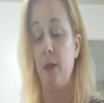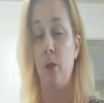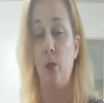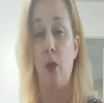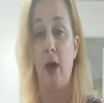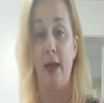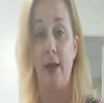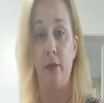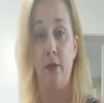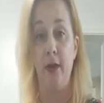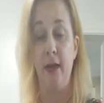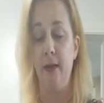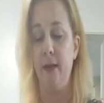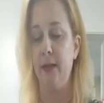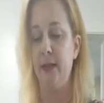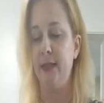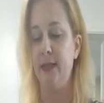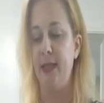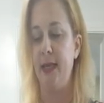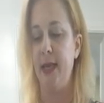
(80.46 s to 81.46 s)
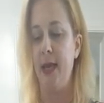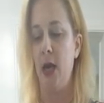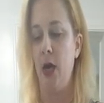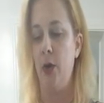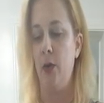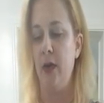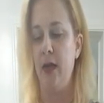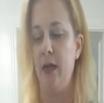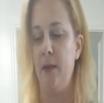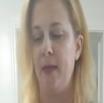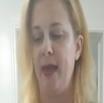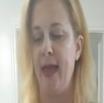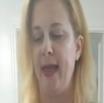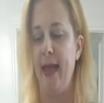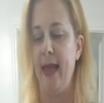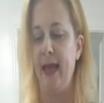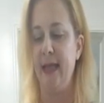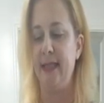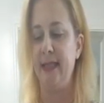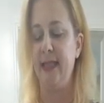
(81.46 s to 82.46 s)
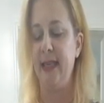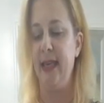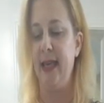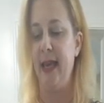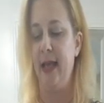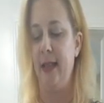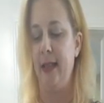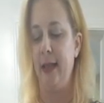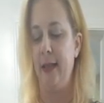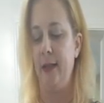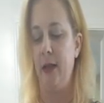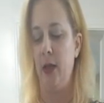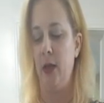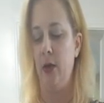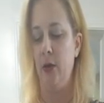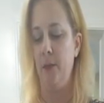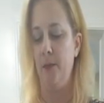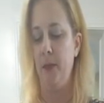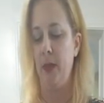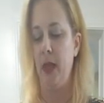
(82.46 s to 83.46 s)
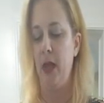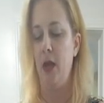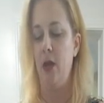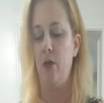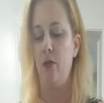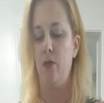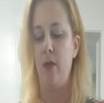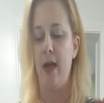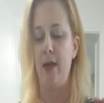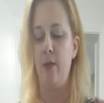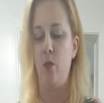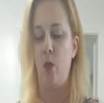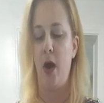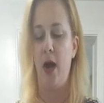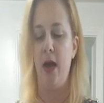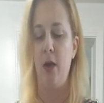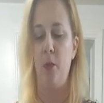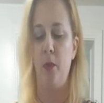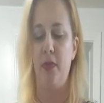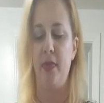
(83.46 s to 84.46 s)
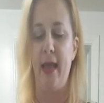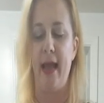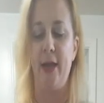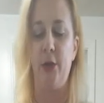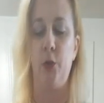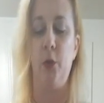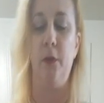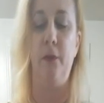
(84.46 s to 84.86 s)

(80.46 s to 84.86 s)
Winery, T-O-M-A-S-E-L-L-O. Red wine with natural